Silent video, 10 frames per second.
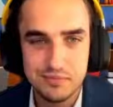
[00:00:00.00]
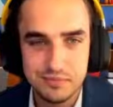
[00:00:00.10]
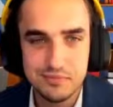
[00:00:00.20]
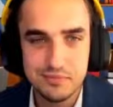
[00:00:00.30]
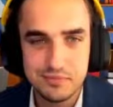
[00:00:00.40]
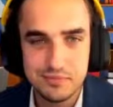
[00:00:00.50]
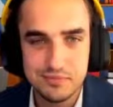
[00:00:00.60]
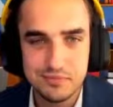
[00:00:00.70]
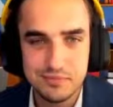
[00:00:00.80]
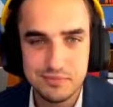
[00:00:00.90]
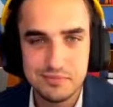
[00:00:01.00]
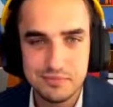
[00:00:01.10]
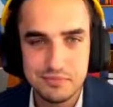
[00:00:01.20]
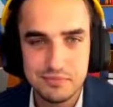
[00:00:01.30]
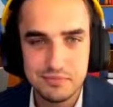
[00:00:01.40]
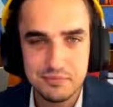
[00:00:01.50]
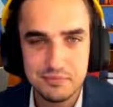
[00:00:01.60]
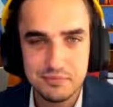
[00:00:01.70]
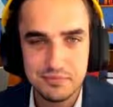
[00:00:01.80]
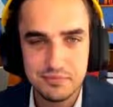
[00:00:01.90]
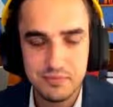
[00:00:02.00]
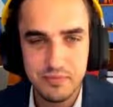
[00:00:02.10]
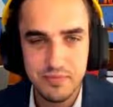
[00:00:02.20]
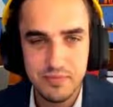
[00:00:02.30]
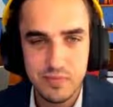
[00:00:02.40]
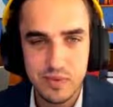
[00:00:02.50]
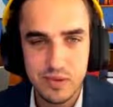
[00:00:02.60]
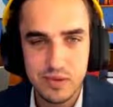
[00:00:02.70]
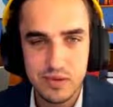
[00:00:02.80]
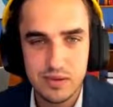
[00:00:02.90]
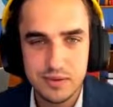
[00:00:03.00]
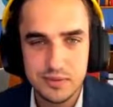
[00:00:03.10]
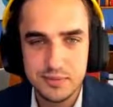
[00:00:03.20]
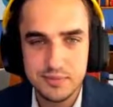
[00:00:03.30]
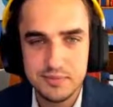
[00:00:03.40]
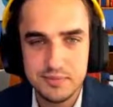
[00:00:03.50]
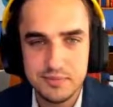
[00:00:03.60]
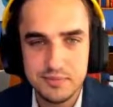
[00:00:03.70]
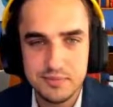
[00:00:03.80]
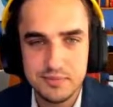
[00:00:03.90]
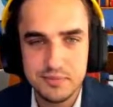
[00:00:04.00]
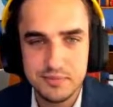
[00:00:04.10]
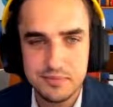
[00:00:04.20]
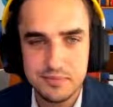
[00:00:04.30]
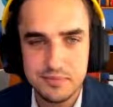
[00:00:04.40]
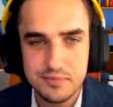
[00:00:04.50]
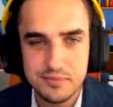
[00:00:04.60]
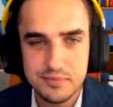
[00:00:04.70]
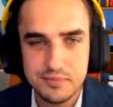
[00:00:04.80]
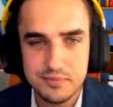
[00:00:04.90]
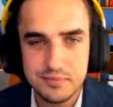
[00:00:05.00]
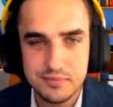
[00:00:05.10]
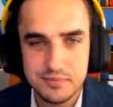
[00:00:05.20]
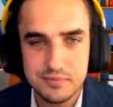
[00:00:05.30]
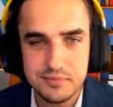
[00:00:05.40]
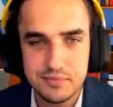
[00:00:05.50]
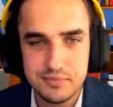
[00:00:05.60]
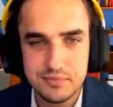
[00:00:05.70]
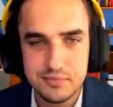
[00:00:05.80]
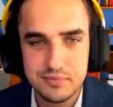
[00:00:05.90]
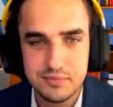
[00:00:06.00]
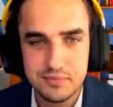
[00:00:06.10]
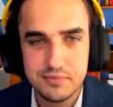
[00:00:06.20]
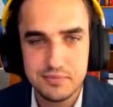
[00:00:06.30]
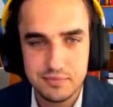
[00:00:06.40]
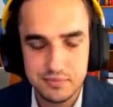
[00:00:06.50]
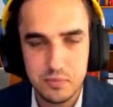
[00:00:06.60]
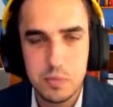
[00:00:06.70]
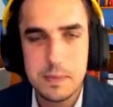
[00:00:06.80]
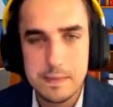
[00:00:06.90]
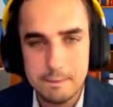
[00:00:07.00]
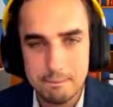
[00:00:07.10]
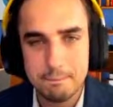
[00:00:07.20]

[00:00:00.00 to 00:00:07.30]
No words are spoken by the person on screen.